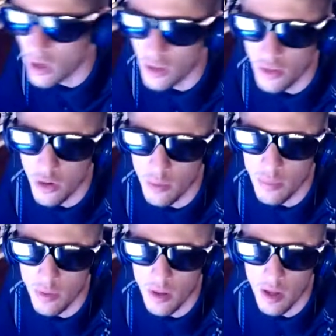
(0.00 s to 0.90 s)
though.
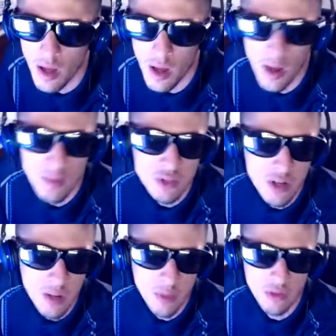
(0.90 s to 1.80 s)
I'm sorry. I
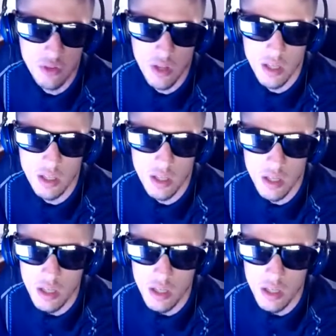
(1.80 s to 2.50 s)
want to